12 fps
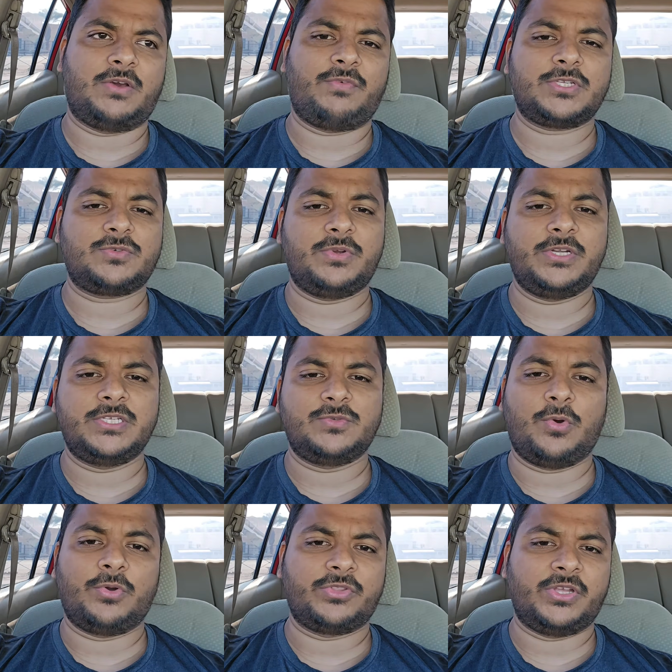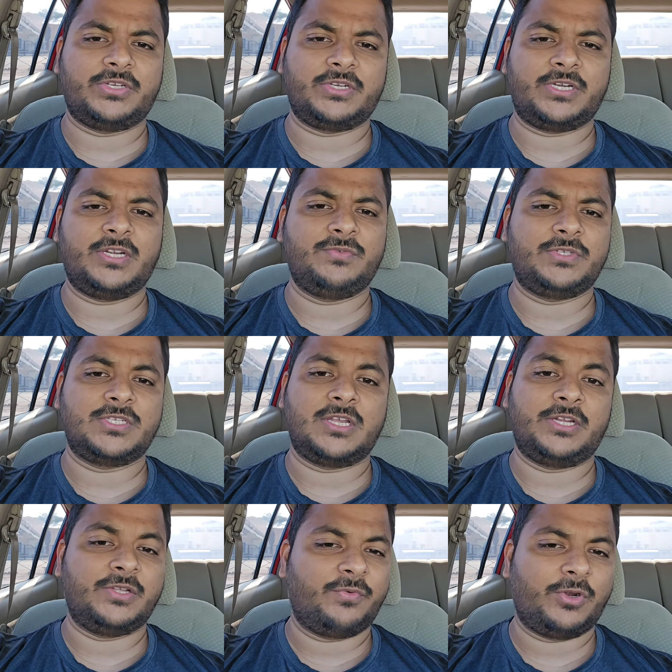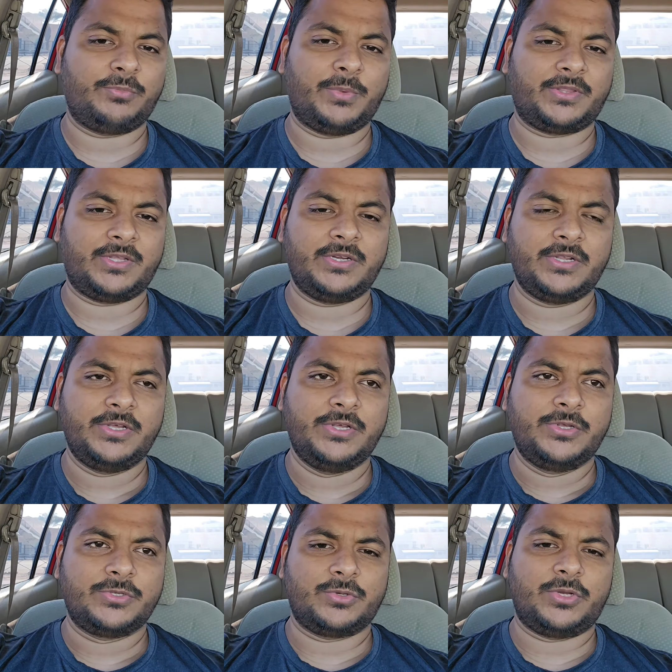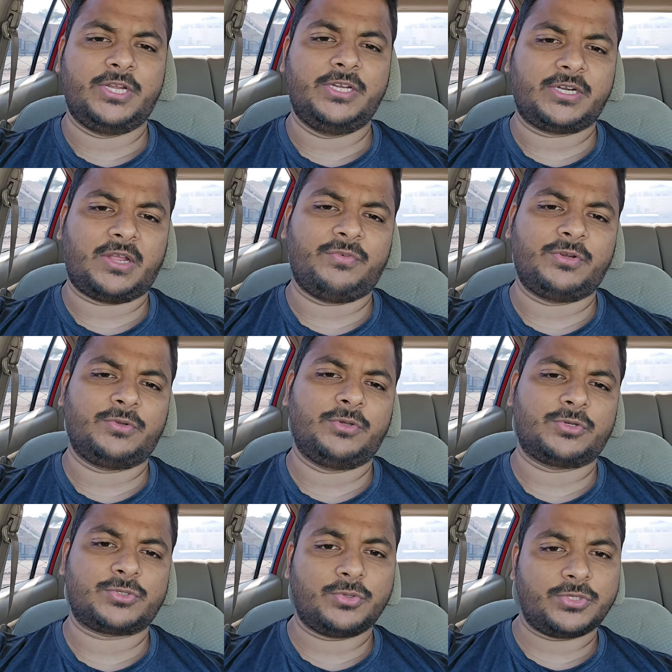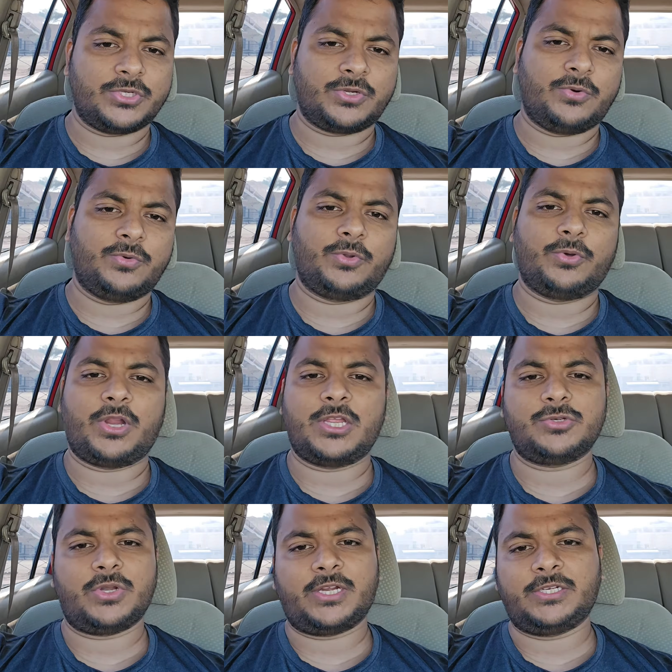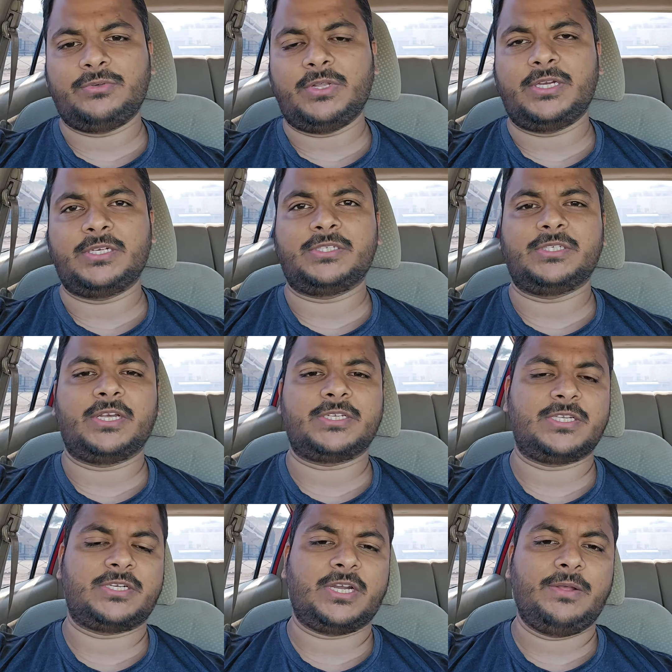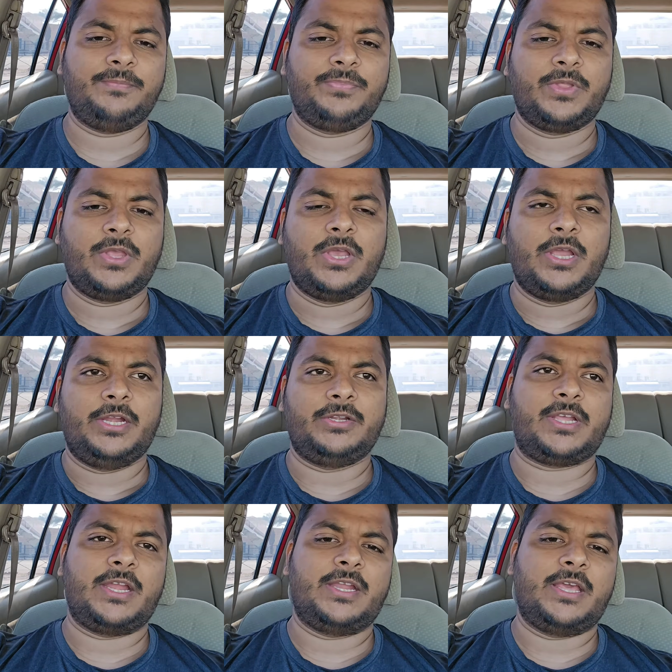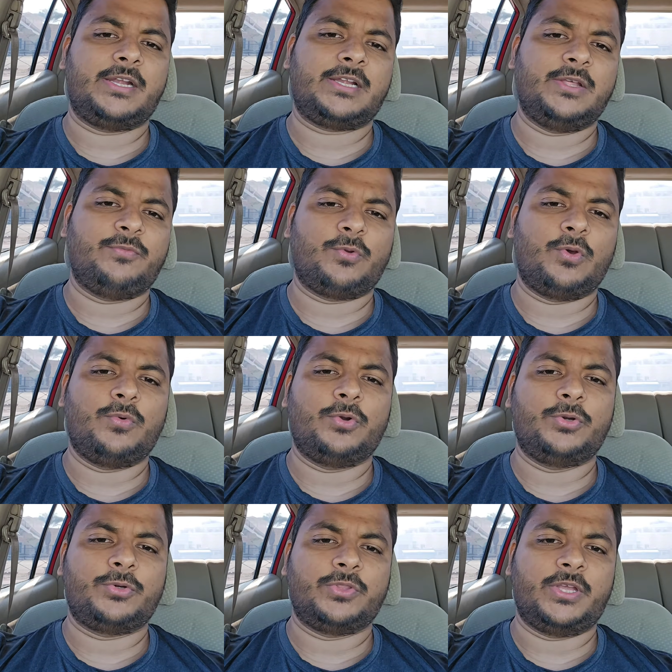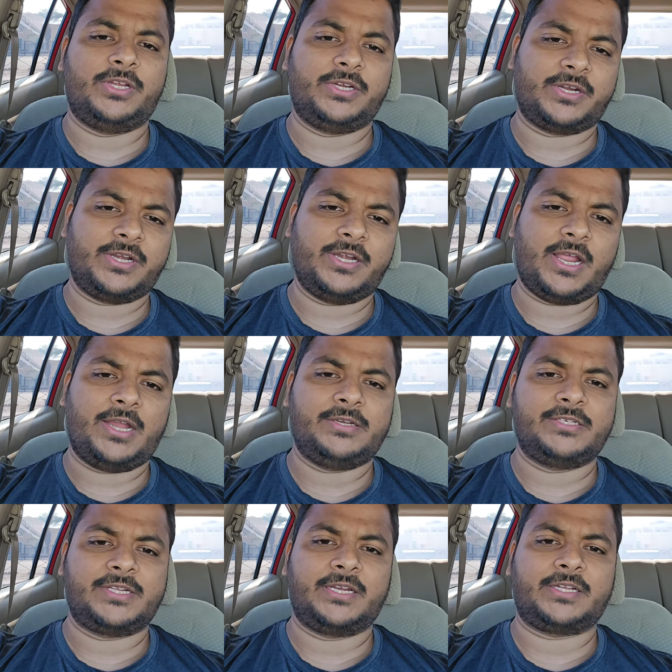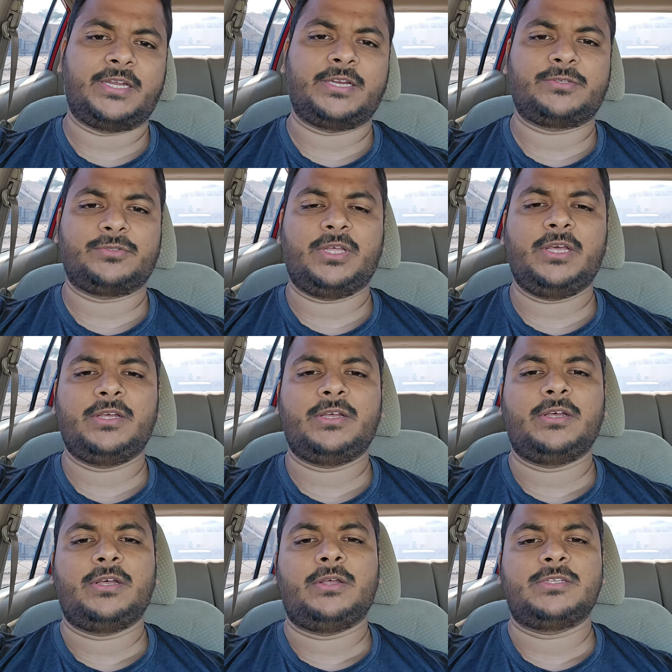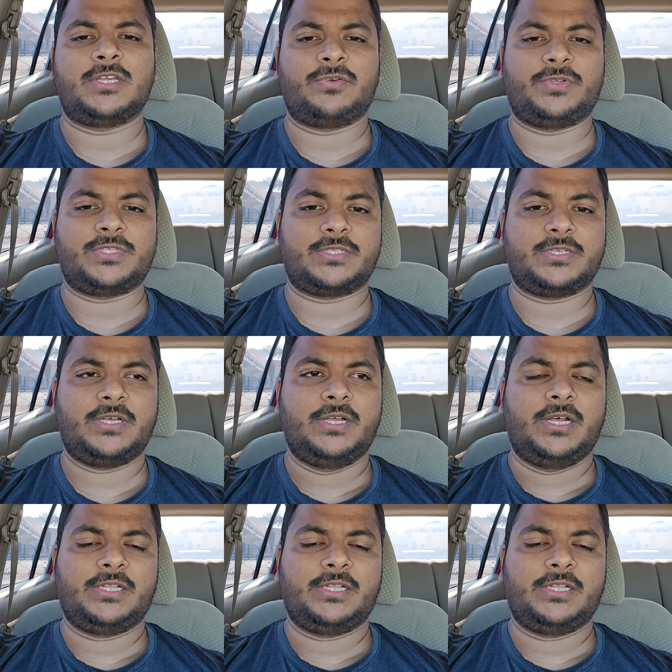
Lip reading: The first one is over the internet, which is a default method. So any traffic to your storage account or Azure Active Directory, etc., it can directly flow over to the internet and it can connect to the service.